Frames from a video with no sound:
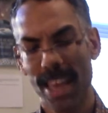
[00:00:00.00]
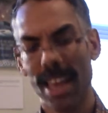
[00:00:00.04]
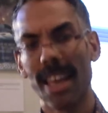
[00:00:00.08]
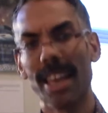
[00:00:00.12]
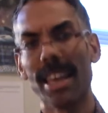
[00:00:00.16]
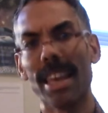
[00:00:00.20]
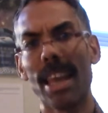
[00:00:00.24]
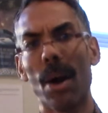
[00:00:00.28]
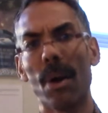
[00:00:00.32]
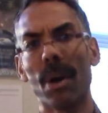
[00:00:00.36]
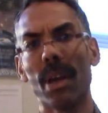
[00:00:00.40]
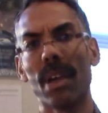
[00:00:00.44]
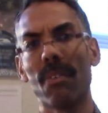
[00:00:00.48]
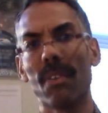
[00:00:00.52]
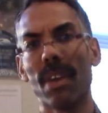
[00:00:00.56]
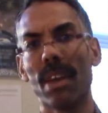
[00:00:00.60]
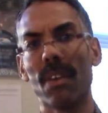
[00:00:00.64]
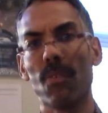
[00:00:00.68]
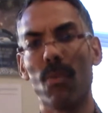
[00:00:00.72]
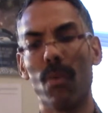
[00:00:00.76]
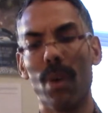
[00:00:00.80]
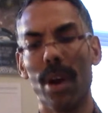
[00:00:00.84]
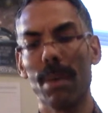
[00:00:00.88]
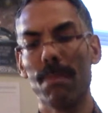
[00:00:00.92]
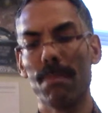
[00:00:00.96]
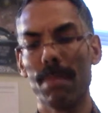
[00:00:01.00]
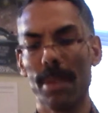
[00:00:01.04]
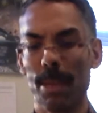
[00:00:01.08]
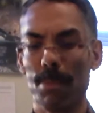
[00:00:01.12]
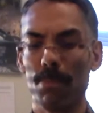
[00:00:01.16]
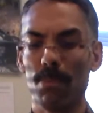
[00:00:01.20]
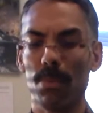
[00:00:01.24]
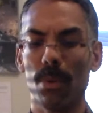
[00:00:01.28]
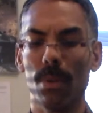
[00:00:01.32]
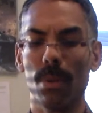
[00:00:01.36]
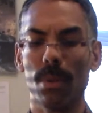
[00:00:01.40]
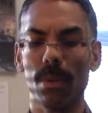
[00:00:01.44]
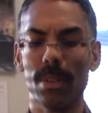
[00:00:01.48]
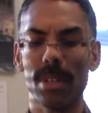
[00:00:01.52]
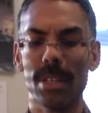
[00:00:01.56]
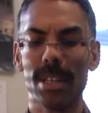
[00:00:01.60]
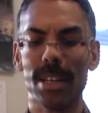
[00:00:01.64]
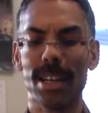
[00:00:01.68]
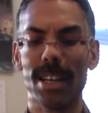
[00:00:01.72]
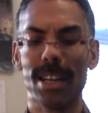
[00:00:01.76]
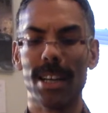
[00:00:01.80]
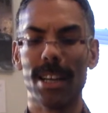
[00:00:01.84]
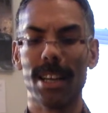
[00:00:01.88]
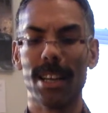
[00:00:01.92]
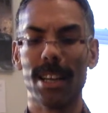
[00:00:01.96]
Now, if, if white people, uh,
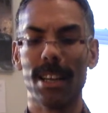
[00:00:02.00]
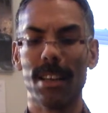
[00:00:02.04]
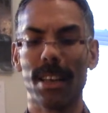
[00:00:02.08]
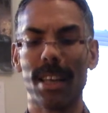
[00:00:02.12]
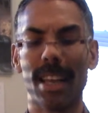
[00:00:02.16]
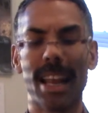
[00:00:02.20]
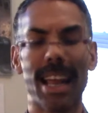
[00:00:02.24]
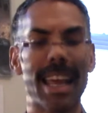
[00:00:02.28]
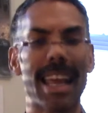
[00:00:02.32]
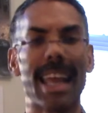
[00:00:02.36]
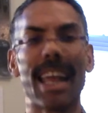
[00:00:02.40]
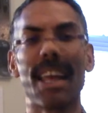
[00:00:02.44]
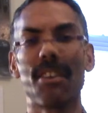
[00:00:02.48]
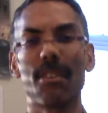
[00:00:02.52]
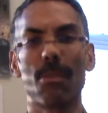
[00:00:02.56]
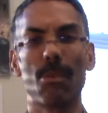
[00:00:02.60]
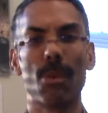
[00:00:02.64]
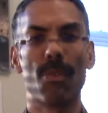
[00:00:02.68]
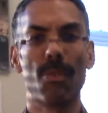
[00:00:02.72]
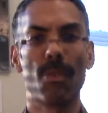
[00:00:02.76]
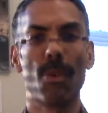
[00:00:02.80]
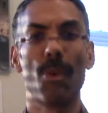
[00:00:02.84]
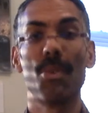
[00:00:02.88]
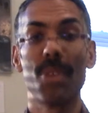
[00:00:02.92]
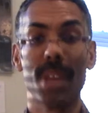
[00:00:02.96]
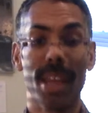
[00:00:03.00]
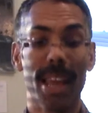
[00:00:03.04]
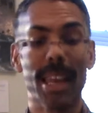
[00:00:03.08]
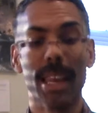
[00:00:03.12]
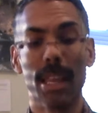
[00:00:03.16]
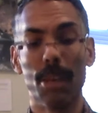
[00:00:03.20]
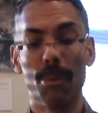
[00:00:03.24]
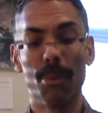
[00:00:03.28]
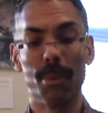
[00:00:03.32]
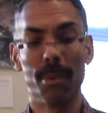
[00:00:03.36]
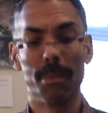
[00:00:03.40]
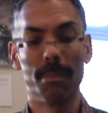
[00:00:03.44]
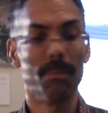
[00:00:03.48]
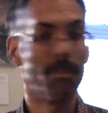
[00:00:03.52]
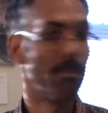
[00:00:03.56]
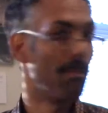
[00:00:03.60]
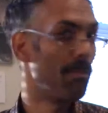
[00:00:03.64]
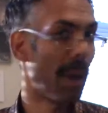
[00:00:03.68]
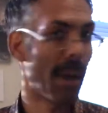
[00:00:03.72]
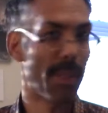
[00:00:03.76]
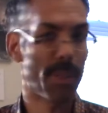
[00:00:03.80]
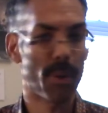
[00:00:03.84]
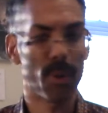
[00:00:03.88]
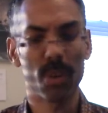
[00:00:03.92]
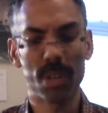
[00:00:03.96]
and I hate to refer to anyone
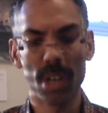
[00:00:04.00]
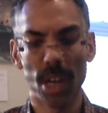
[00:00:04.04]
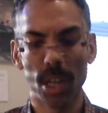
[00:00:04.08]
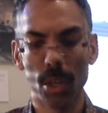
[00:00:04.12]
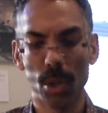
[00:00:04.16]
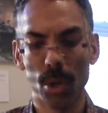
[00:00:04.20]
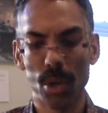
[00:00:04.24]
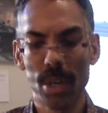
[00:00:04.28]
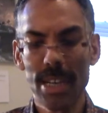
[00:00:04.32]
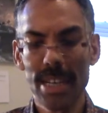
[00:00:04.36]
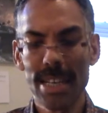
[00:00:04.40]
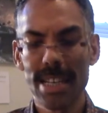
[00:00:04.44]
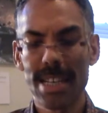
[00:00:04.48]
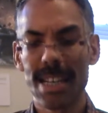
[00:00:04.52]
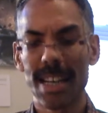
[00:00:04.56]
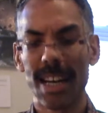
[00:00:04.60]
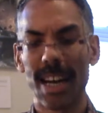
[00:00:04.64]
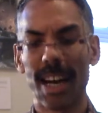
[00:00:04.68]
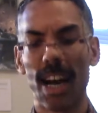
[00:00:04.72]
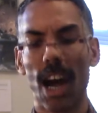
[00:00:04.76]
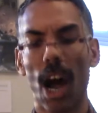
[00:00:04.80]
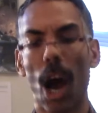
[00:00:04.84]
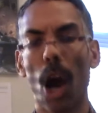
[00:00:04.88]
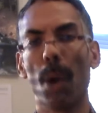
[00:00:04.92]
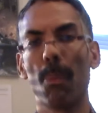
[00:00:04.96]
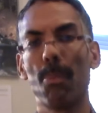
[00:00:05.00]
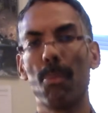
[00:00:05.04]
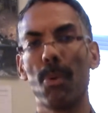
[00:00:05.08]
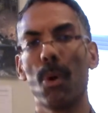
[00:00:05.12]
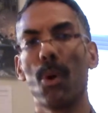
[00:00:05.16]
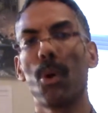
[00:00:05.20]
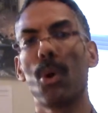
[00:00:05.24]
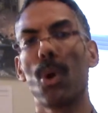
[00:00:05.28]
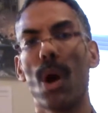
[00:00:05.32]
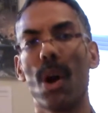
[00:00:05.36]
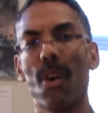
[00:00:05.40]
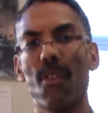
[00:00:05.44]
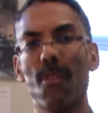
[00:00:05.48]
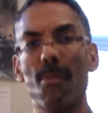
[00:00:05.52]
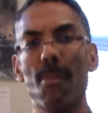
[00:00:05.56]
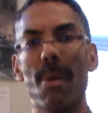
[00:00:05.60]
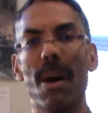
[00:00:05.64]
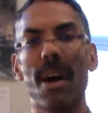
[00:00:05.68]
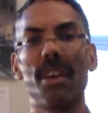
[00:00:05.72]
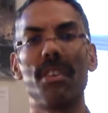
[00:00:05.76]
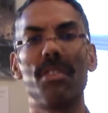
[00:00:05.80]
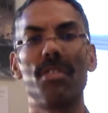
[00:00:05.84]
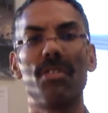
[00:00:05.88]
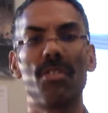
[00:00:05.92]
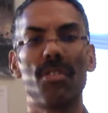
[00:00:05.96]
by their color, uh, are put off
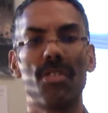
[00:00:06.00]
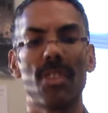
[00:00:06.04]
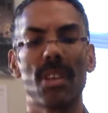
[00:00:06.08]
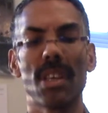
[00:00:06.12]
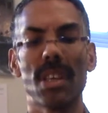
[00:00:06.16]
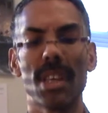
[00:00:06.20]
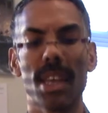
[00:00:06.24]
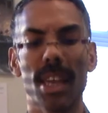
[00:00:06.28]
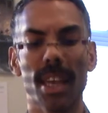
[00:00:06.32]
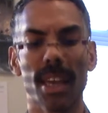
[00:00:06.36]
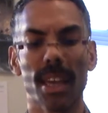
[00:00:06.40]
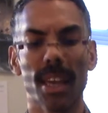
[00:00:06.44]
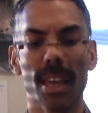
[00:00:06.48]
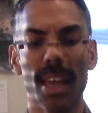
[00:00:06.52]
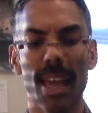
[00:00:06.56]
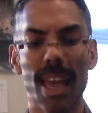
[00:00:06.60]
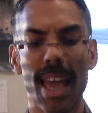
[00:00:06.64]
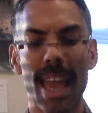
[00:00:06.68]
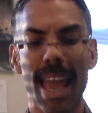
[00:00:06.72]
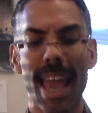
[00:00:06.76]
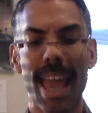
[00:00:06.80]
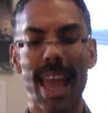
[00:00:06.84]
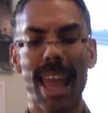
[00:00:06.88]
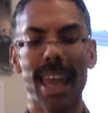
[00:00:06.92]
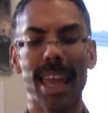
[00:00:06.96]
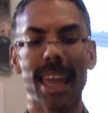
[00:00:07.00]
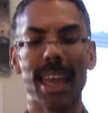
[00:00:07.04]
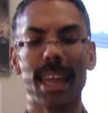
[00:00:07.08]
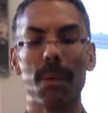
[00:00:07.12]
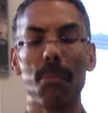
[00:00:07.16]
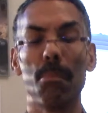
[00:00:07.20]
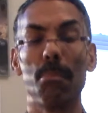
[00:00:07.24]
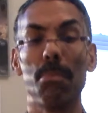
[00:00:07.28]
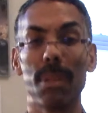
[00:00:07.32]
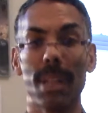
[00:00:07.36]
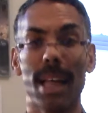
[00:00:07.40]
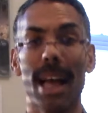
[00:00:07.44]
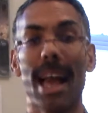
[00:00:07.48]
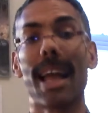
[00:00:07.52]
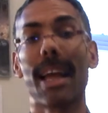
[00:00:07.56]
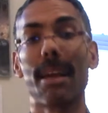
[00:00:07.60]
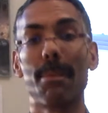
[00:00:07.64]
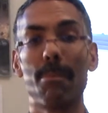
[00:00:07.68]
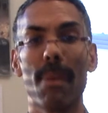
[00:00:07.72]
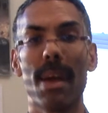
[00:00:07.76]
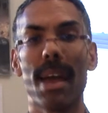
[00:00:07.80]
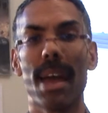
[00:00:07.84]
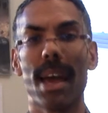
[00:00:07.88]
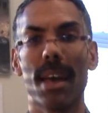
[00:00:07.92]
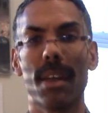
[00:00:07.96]
by seeing a black
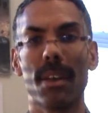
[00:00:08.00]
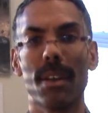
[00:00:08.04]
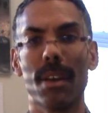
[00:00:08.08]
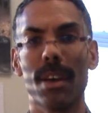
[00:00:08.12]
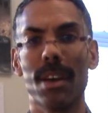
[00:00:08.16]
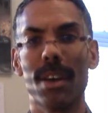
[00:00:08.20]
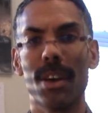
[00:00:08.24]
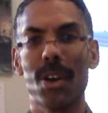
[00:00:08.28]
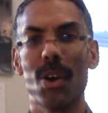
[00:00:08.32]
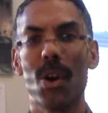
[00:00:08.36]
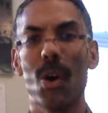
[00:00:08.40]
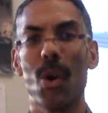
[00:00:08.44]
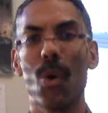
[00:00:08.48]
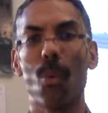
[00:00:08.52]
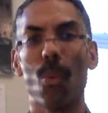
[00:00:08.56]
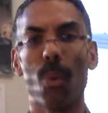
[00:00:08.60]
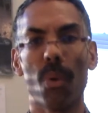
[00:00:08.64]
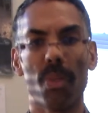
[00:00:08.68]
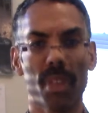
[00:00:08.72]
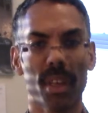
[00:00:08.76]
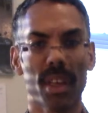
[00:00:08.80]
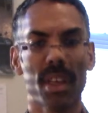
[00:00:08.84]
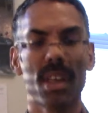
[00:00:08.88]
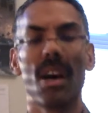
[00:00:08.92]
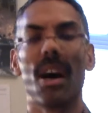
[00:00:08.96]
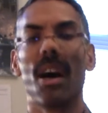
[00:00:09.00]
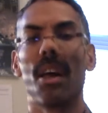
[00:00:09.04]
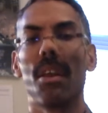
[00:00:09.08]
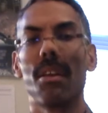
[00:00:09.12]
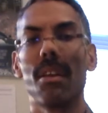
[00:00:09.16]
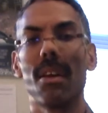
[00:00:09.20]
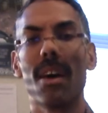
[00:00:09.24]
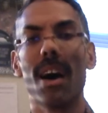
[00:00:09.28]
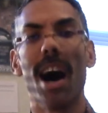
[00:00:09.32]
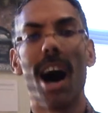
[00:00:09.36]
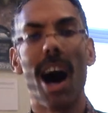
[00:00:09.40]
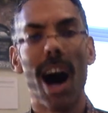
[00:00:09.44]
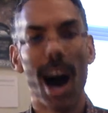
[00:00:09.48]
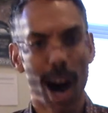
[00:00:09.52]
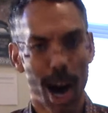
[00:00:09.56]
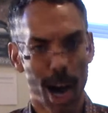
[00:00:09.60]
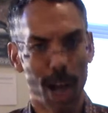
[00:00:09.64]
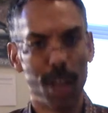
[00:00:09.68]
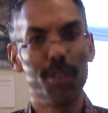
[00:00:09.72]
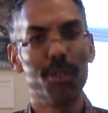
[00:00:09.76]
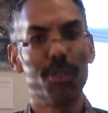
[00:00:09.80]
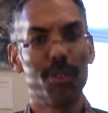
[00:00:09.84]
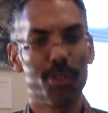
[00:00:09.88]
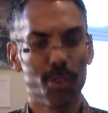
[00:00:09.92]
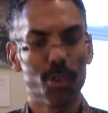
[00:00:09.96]
man with a gun
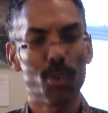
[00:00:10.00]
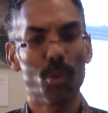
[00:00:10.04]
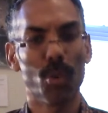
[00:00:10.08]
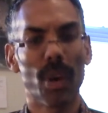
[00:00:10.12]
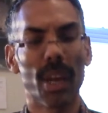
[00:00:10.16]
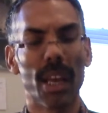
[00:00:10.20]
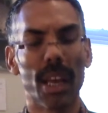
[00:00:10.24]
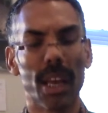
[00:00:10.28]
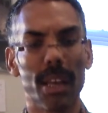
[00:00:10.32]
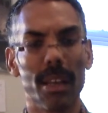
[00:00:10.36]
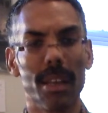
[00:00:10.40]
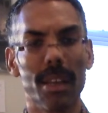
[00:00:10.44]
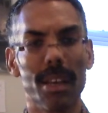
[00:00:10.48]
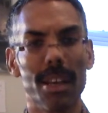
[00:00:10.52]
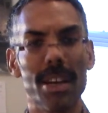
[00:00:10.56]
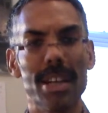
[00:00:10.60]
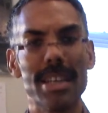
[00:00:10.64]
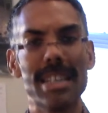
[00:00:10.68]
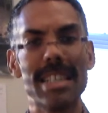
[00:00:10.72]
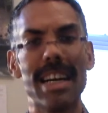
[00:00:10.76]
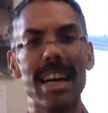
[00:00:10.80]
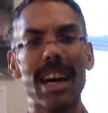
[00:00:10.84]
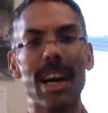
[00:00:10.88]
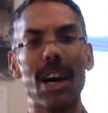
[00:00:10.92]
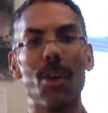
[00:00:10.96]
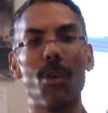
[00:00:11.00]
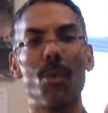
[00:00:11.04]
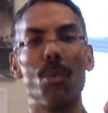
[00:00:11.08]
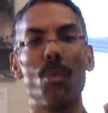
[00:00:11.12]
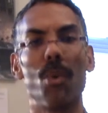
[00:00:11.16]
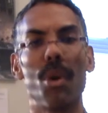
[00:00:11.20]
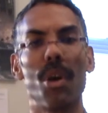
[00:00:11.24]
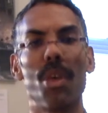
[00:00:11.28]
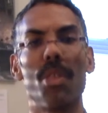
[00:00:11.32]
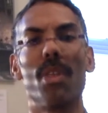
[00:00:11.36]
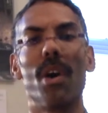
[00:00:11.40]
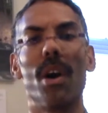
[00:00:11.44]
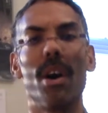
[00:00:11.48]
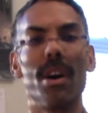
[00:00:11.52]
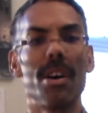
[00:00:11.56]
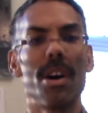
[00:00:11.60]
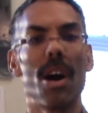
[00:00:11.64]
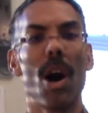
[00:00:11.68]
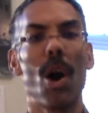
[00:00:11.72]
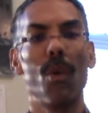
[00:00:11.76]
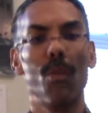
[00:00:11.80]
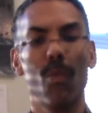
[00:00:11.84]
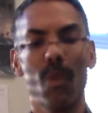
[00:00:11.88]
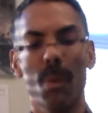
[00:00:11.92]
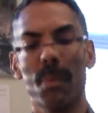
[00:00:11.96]
on screen uh, with
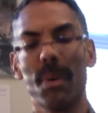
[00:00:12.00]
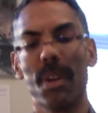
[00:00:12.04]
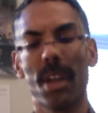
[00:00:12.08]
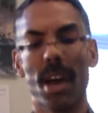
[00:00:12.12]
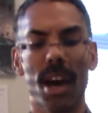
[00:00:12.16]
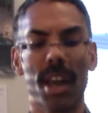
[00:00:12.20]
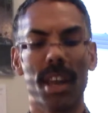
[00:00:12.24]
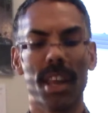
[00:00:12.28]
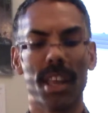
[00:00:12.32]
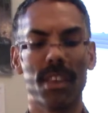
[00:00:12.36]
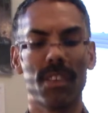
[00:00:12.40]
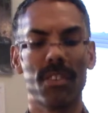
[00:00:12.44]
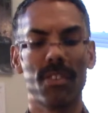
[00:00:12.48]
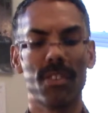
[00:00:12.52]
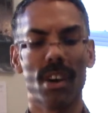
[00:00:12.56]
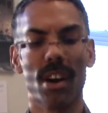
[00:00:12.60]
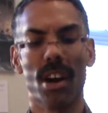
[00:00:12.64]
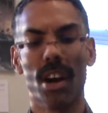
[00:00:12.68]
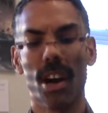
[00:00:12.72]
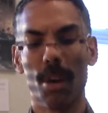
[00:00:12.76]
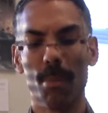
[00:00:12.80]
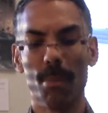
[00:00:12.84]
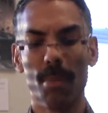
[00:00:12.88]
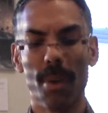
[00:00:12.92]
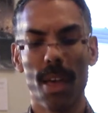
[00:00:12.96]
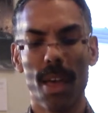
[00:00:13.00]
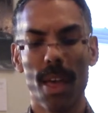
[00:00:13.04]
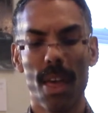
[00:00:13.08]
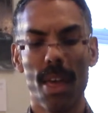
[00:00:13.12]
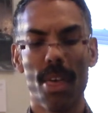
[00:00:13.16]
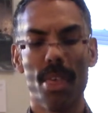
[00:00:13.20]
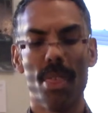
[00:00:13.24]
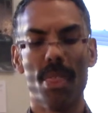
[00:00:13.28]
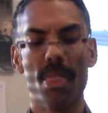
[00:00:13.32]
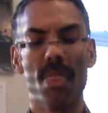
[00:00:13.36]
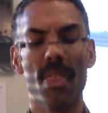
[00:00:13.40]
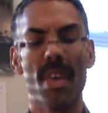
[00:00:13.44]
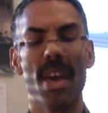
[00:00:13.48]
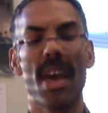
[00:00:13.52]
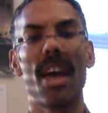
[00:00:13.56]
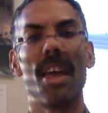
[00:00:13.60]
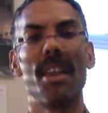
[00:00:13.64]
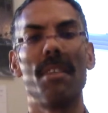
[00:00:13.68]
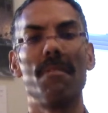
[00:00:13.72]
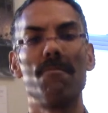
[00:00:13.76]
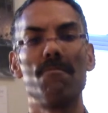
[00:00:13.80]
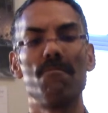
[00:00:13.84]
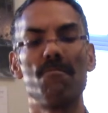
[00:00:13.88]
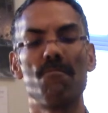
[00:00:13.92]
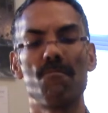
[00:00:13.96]
a woman on his arm,
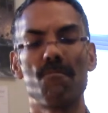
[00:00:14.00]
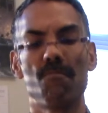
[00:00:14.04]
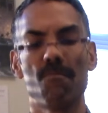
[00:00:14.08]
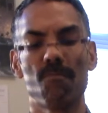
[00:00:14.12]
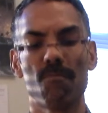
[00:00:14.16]
then